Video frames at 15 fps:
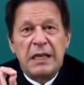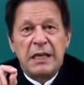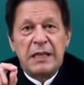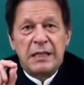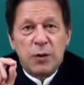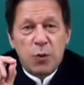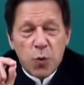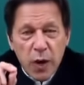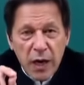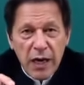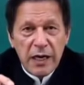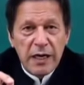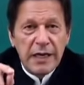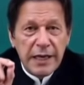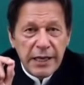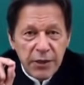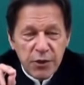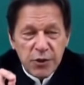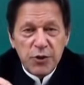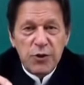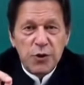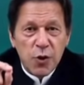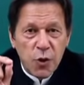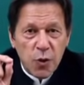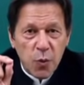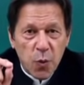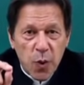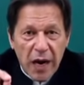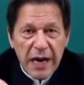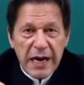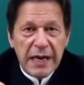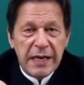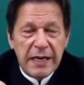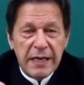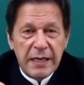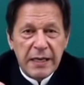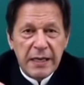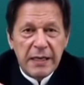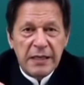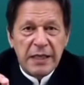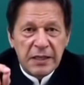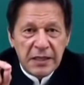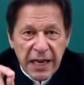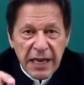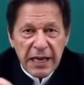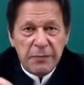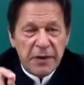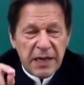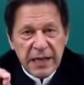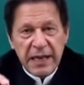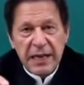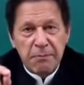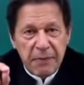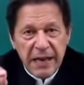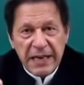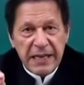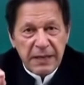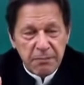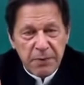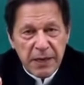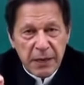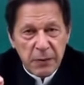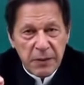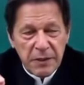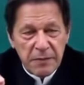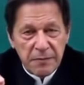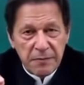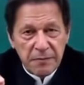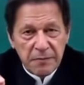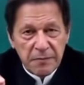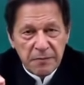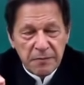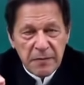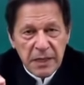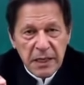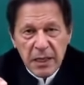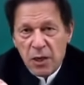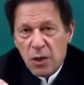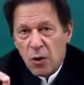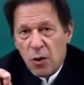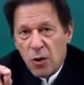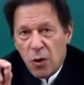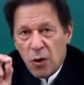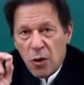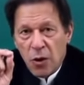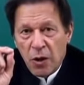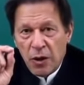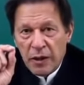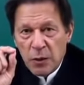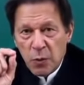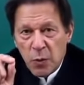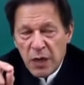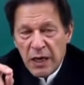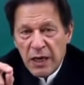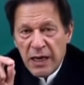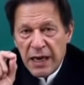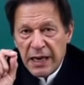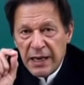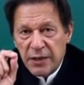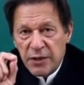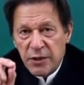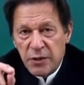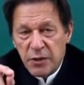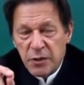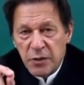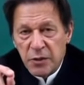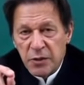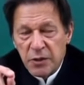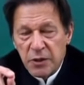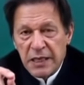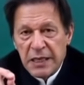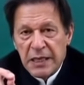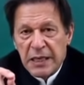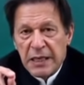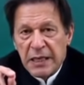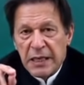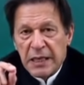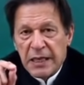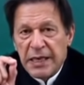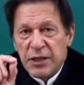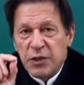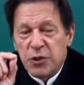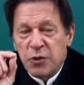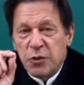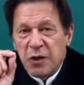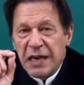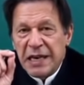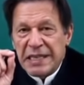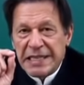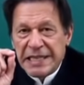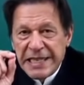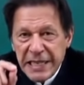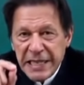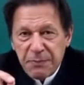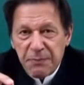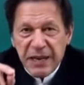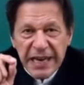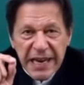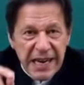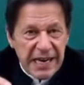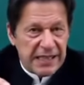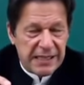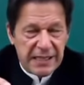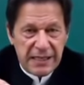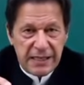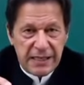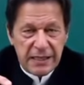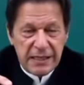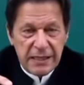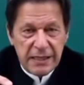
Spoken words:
the world needs to know why the Taliban are back in power, all the world has to do is do a deep analysis